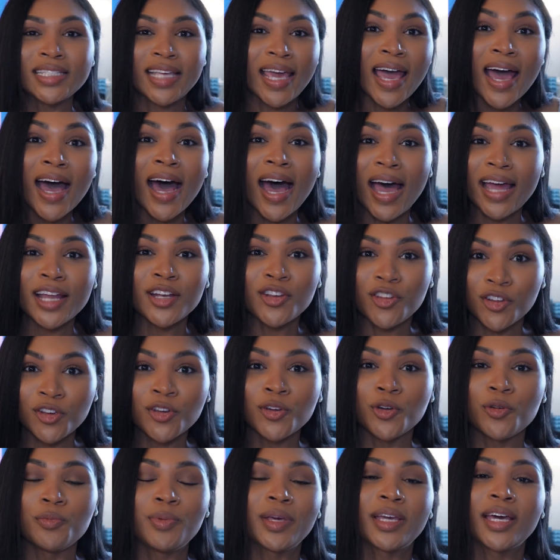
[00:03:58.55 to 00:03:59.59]
Yeah, I
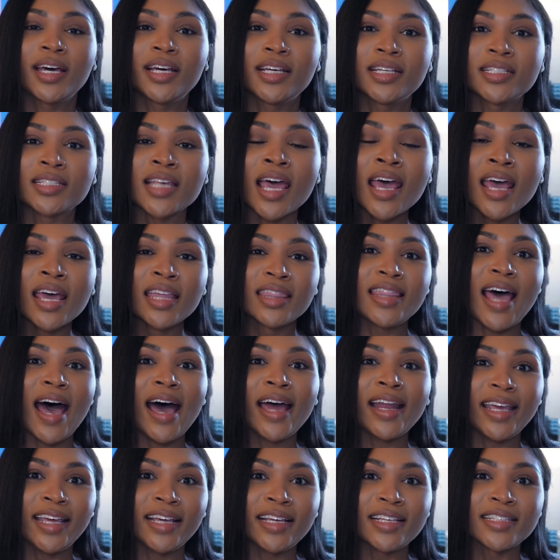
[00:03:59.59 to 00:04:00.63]
do, because
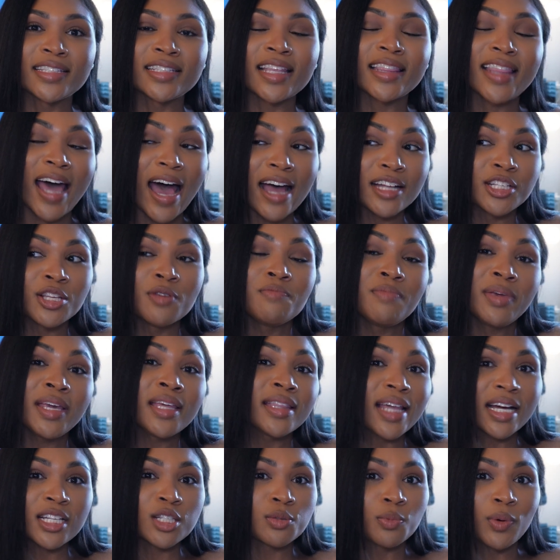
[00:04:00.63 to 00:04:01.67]
that to me,
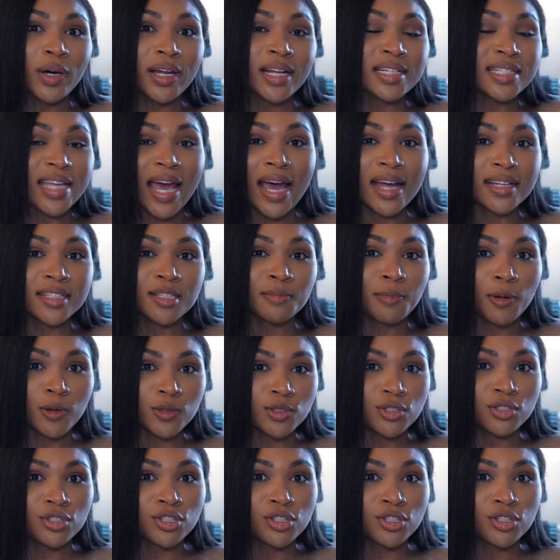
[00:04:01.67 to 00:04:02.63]
that's what a dad's supposed to